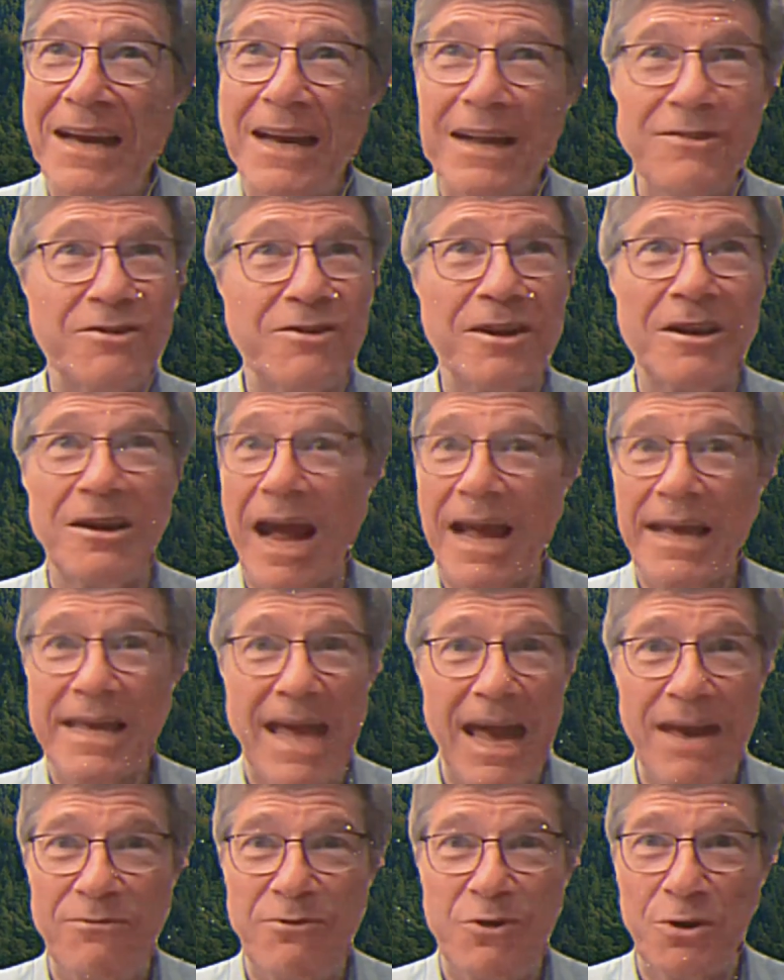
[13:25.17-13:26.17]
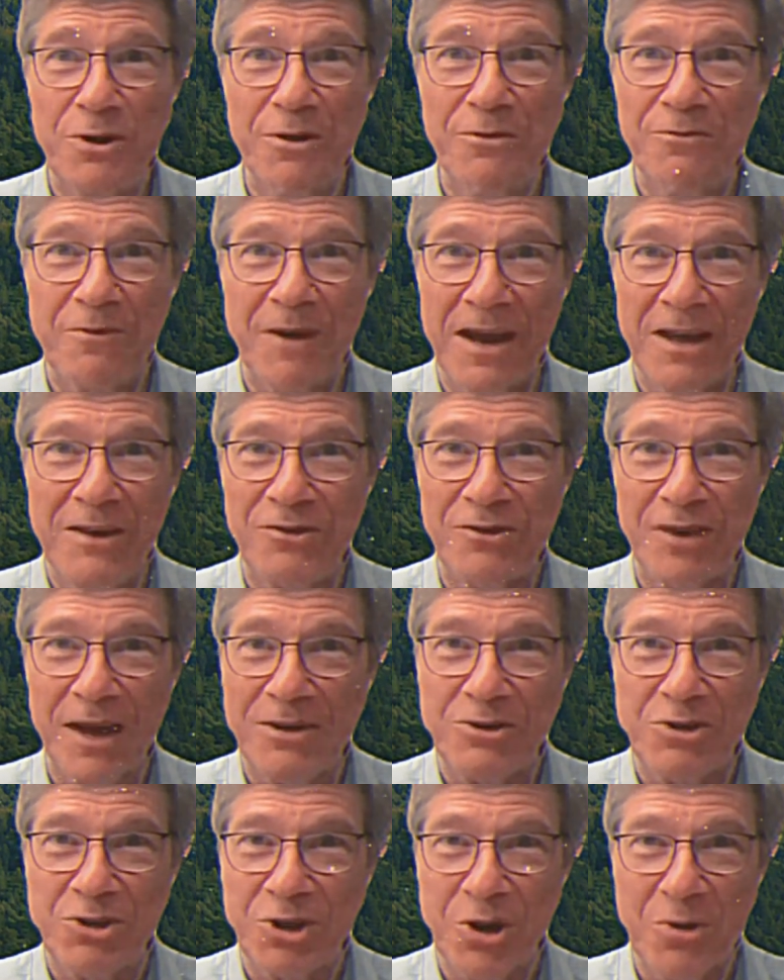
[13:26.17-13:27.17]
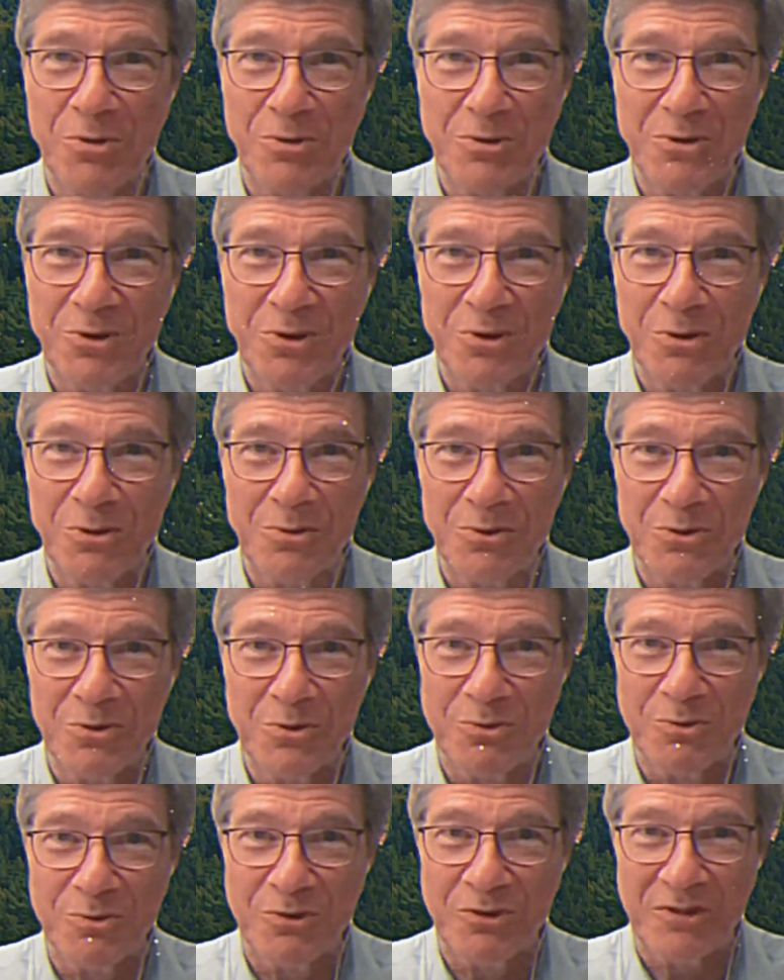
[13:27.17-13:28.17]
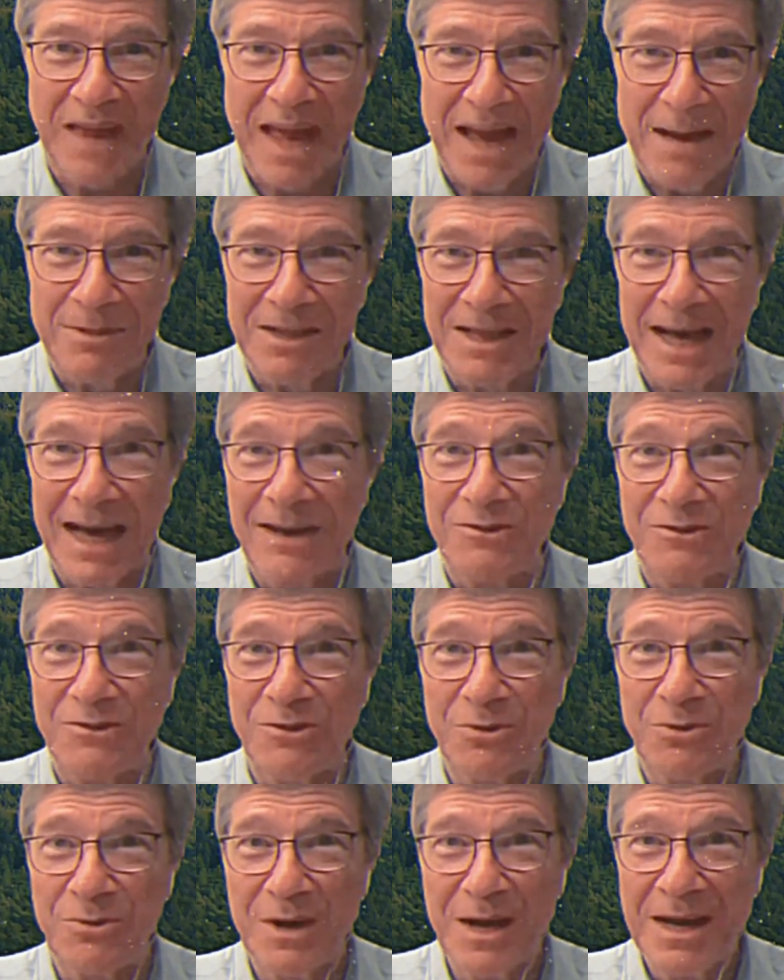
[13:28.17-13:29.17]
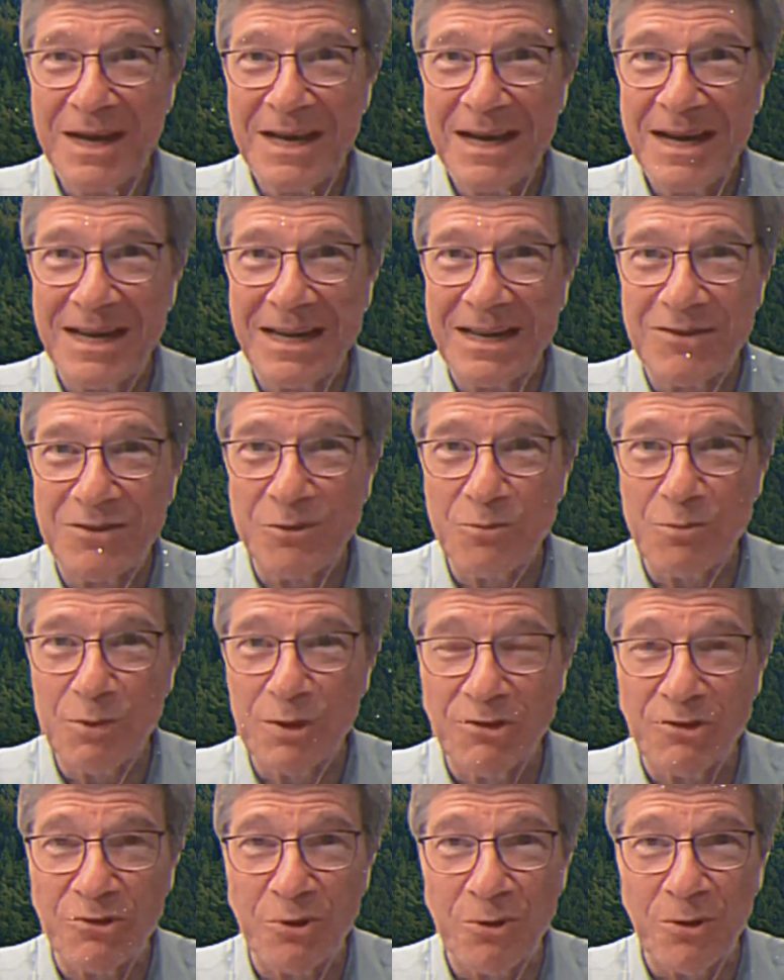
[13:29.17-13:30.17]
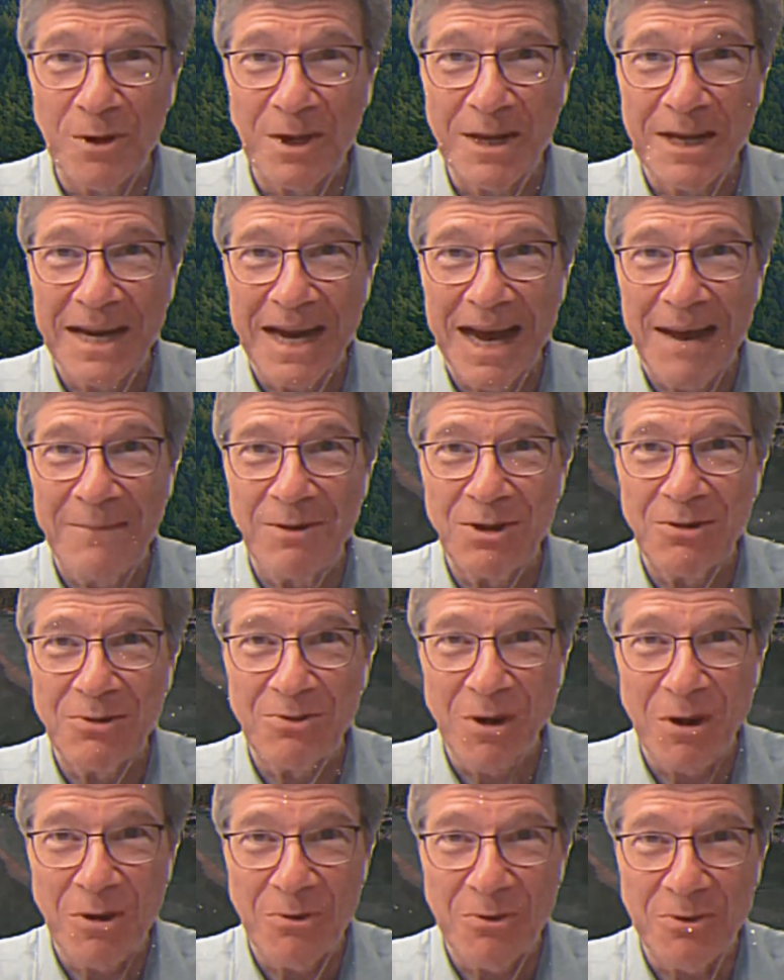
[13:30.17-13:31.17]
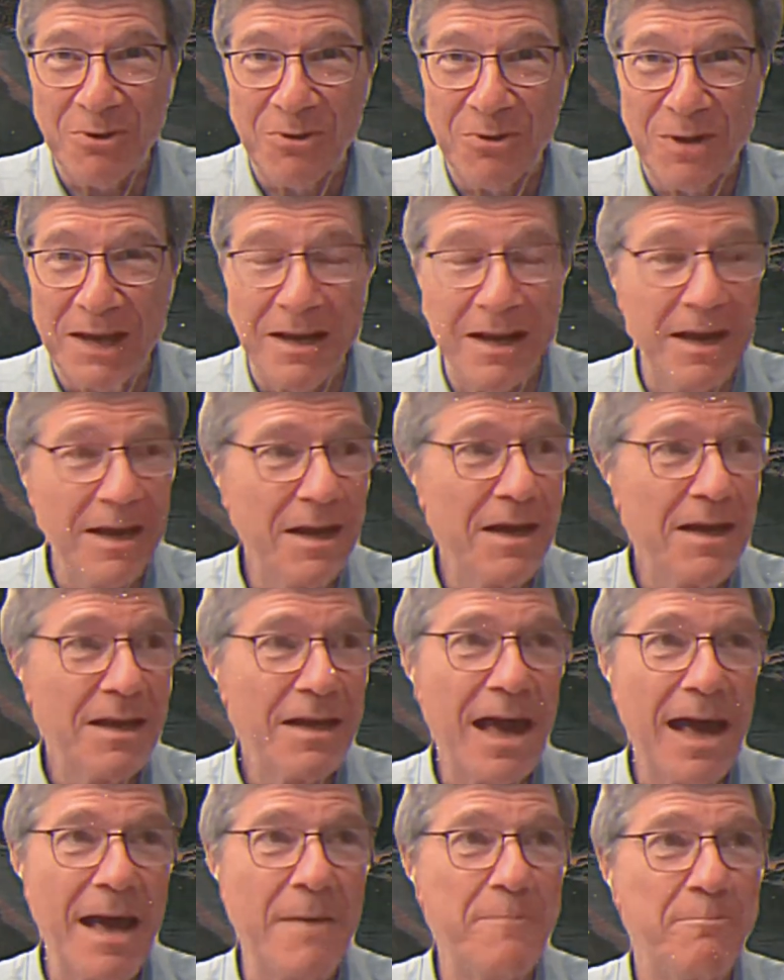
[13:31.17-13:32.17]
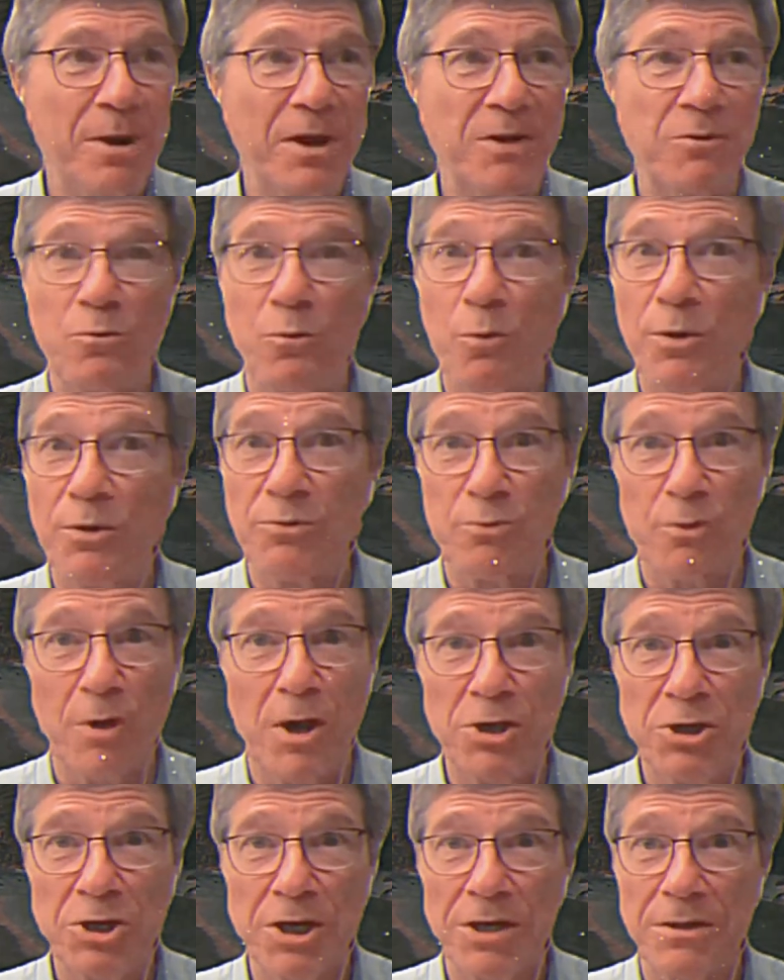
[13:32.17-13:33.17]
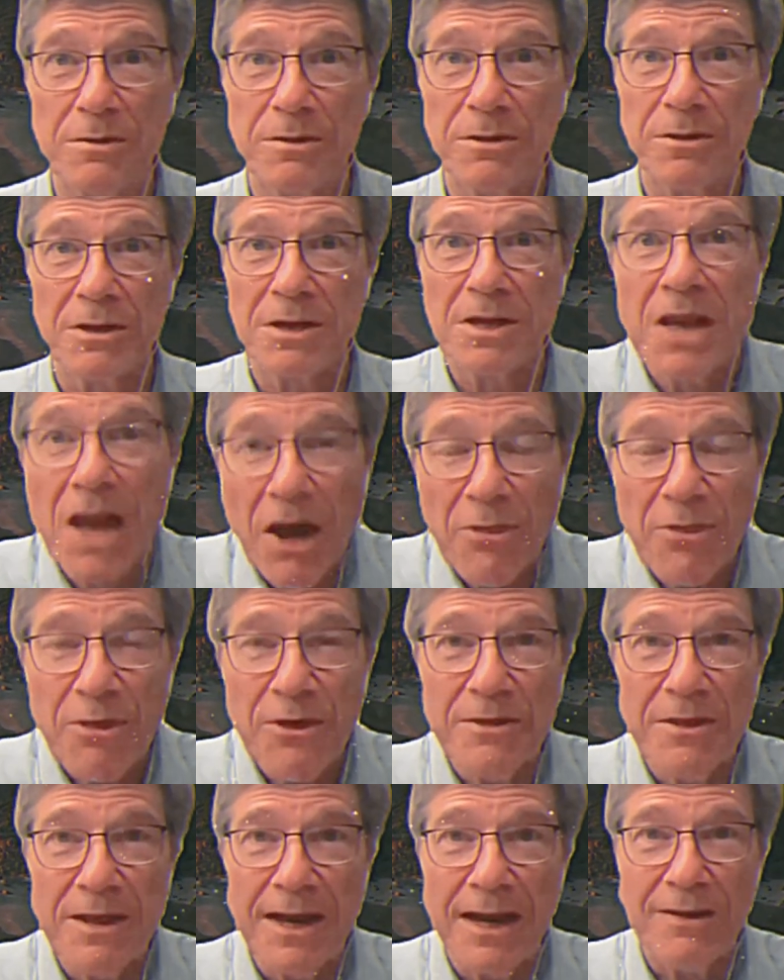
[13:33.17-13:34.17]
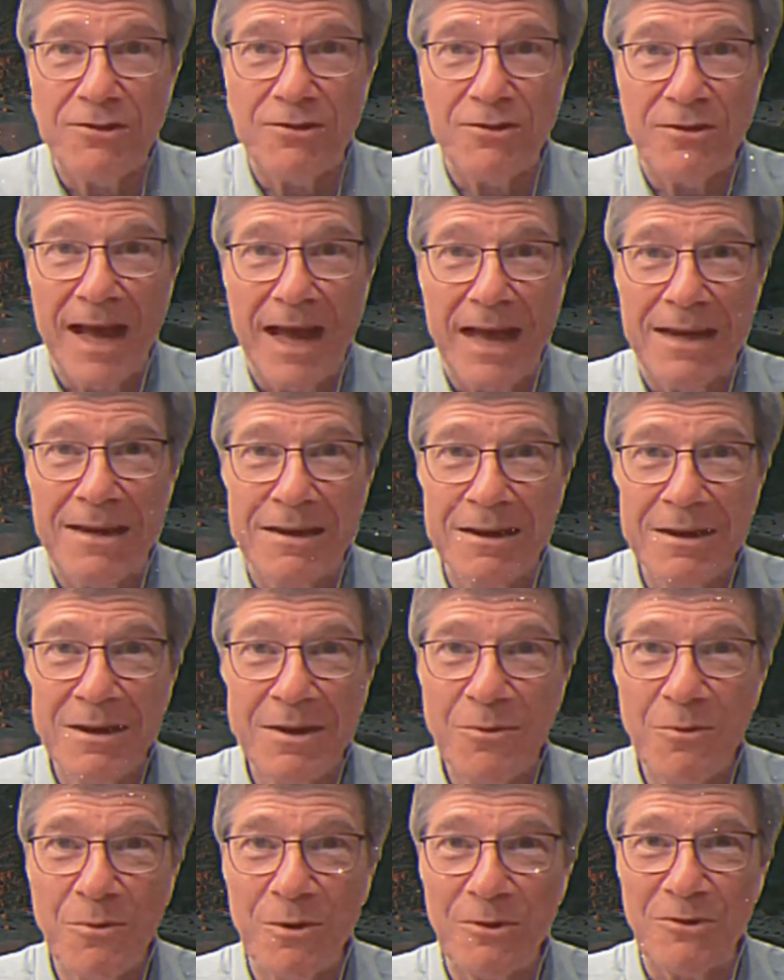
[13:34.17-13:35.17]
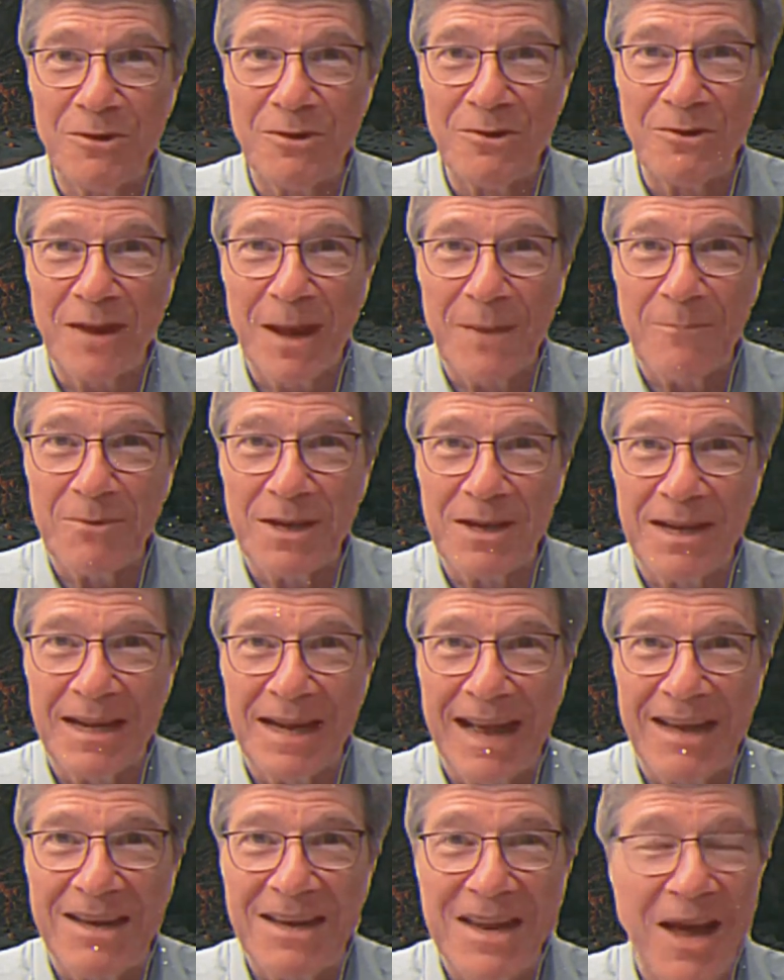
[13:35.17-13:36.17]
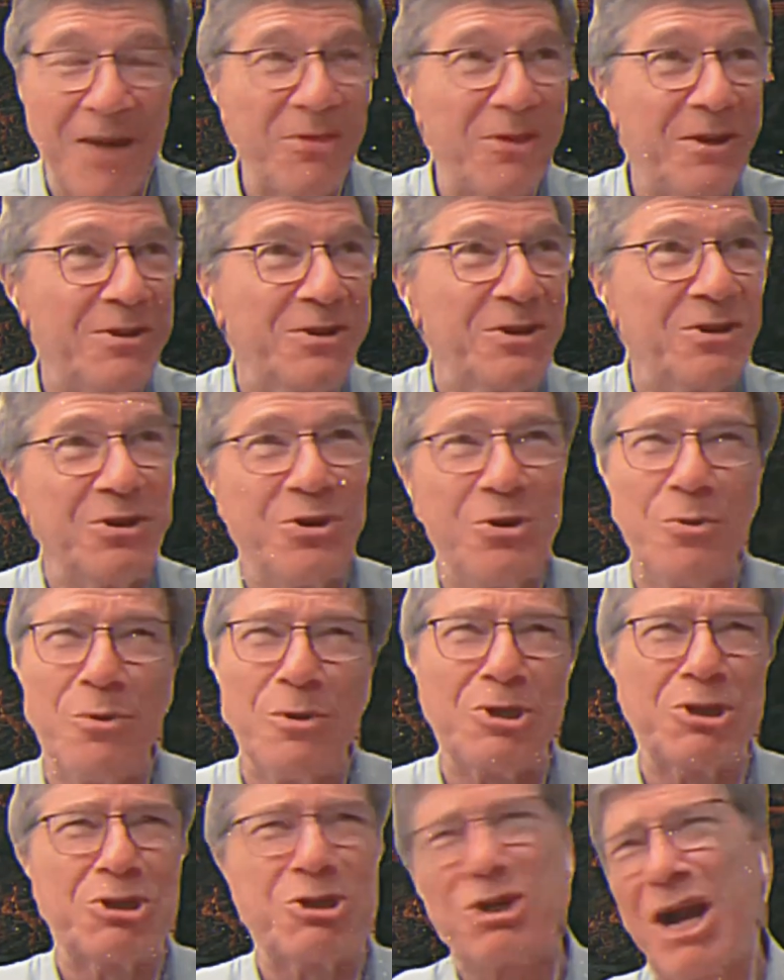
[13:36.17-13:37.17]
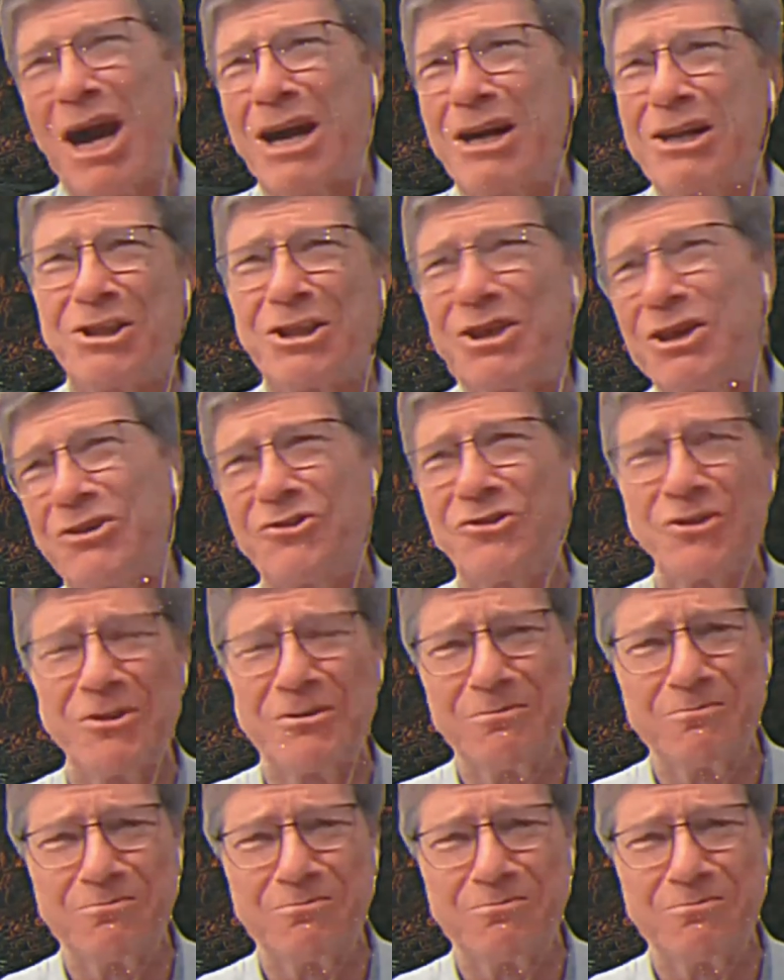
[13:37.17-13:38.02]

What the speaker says: I said, I gave good advice. I showed, you stabilize, you restore economic growth, but with Russia, nothing that I said was accepted. It had nothing to do with shock this and